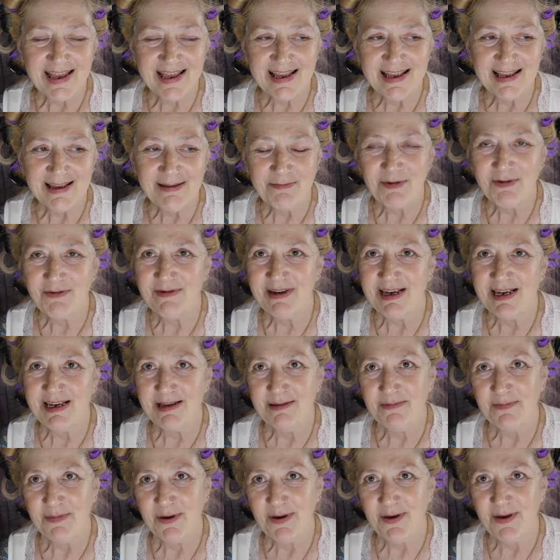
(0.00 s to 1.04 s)
Marie's
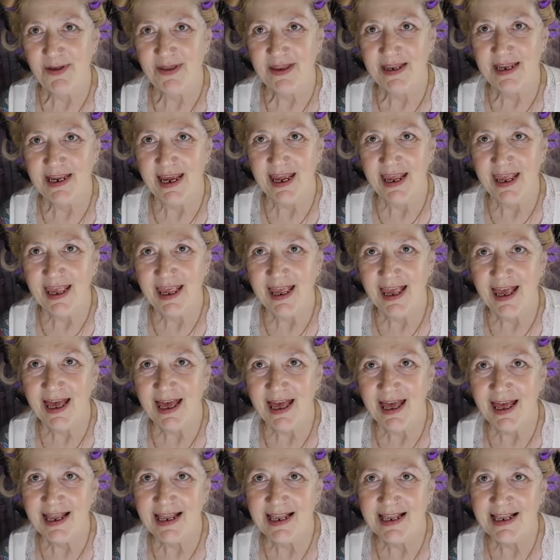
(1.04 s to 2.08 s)
birthday,
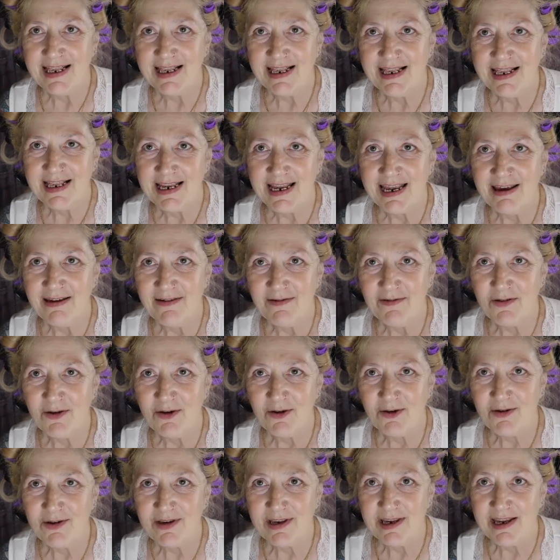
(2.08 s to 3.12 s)
and I've
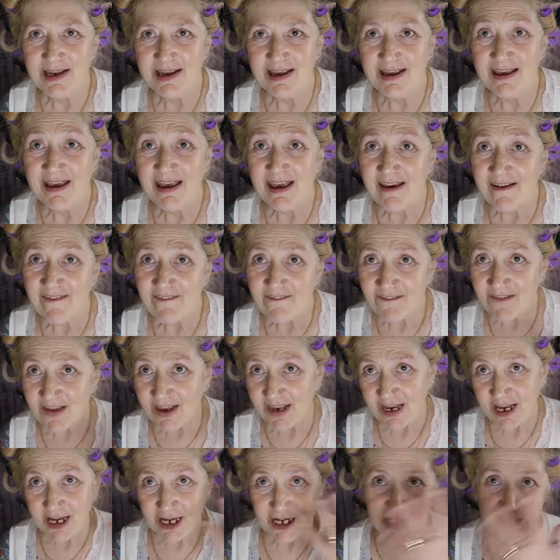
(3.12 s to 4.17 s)
got to
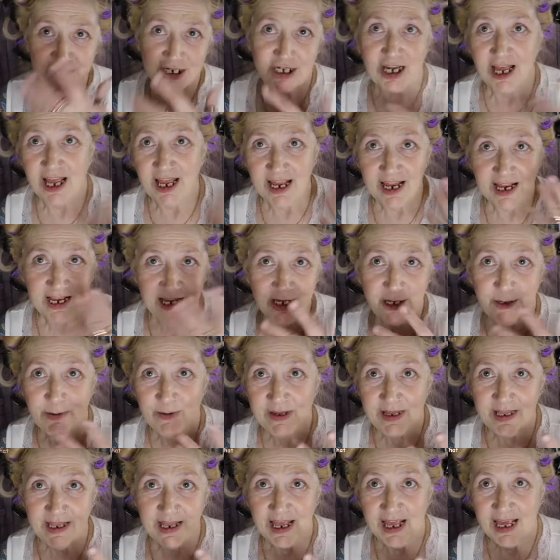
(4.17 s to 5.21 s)
finish doing
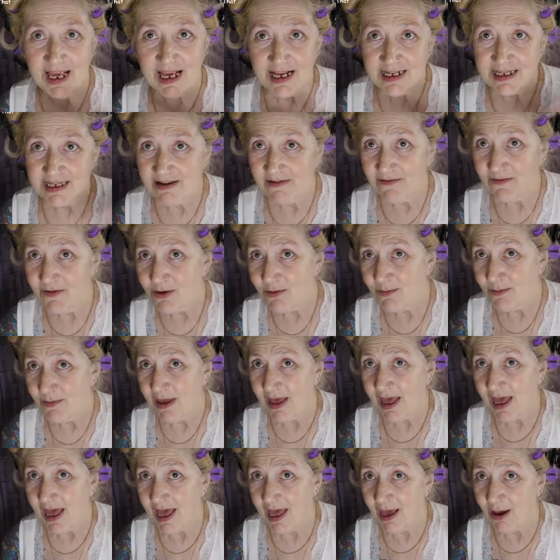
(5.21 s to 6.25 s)
this. I've done my
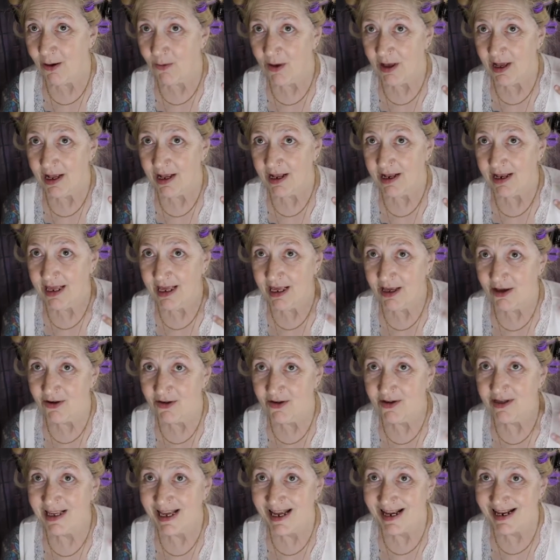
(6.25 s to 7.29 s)
hair quickly because
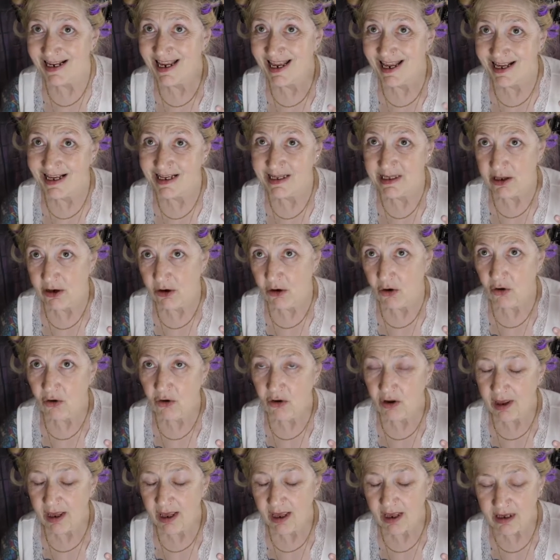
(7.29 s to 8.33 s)
that takes the
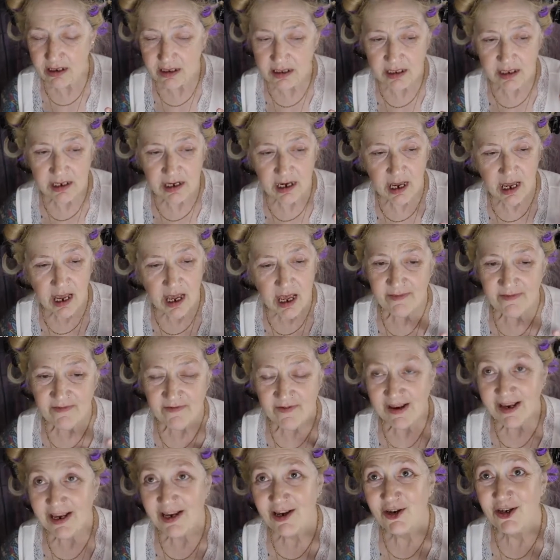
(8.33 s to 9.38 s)
longest.
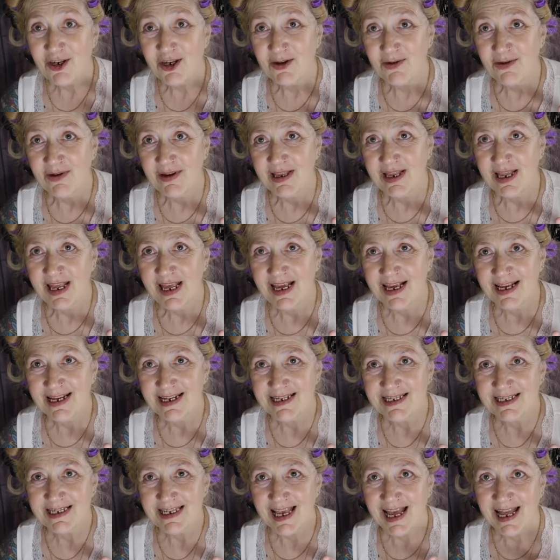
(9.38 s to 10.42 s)
Finish doing
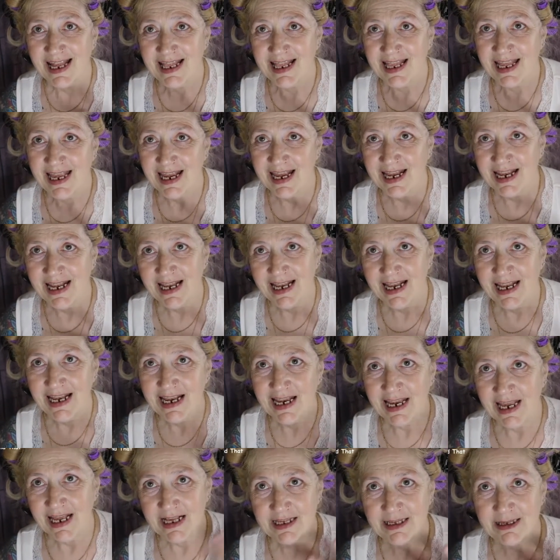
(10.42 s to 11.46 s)
this and then
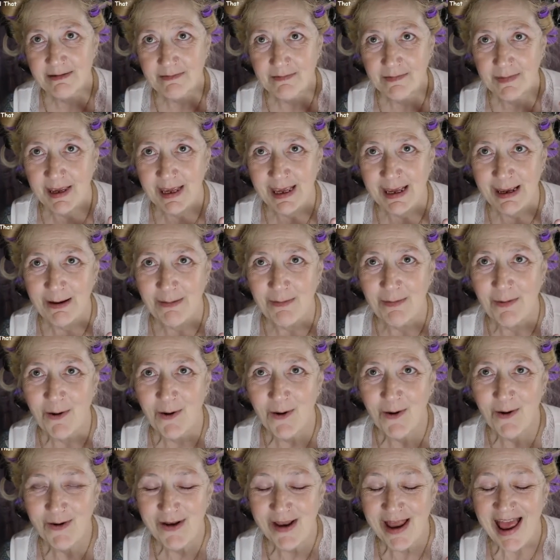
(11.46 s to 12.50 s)
get some makeup
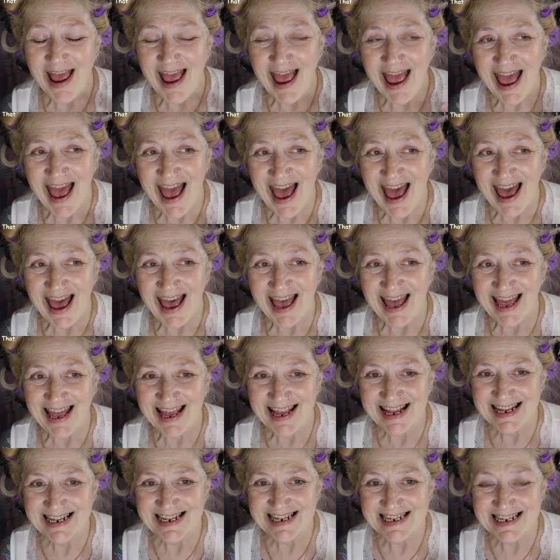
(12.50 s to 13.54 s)
on
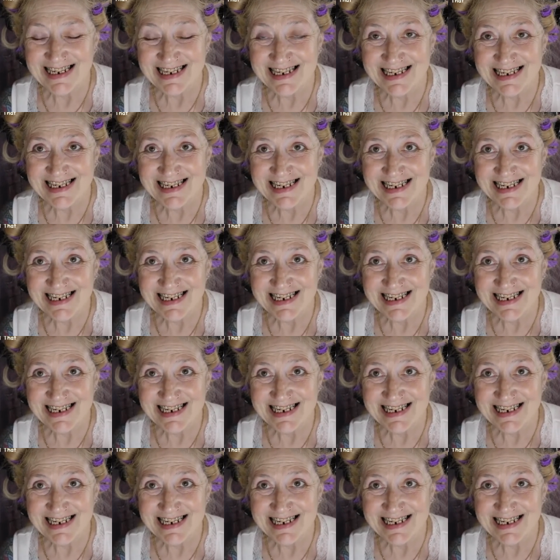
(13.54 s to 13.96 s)
and